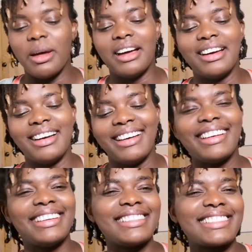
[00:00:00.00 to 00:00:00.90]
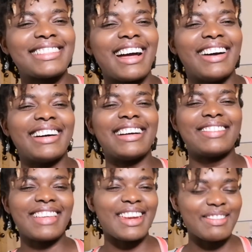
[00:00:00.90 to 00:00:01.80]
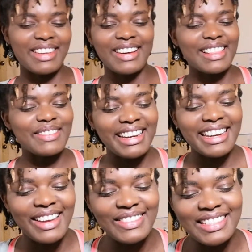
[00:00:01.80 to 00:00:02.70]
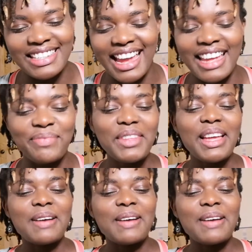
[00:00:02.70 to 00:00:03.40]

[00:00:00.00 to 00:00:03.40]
So I'm going to be all over the notes today.